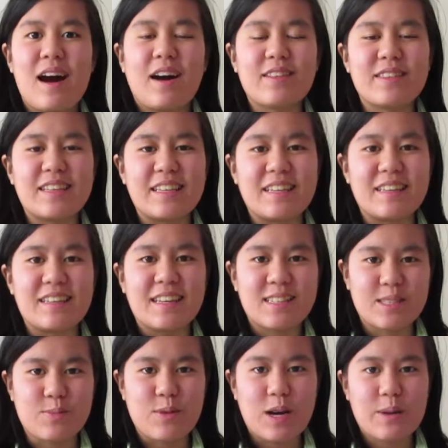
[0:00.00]
on the
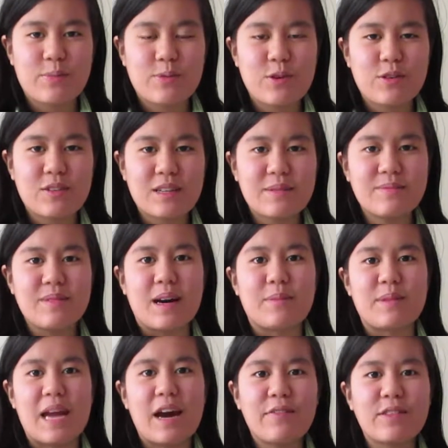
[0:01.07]
Yes Abroad program
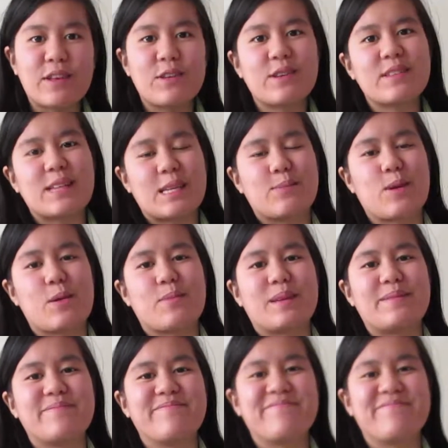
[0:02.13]
on behalf of the U.S. State Department.